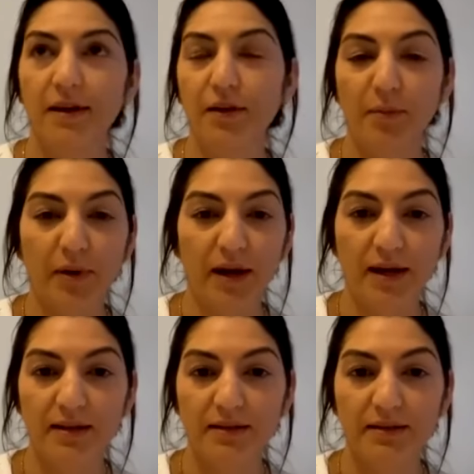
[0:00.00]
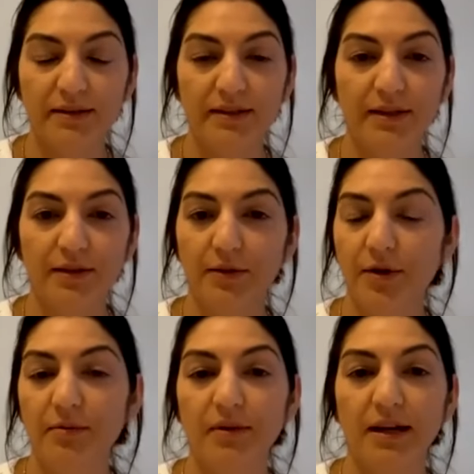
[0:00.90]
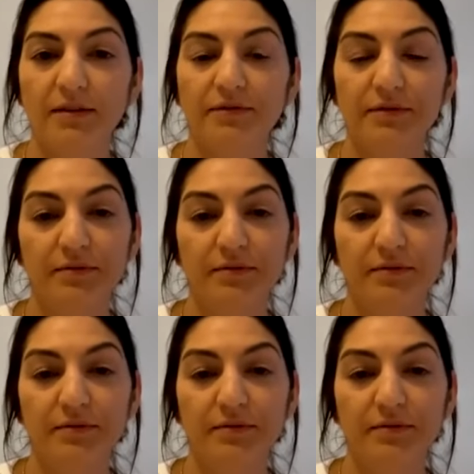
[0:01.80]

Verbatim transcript: other brands, you know, kind of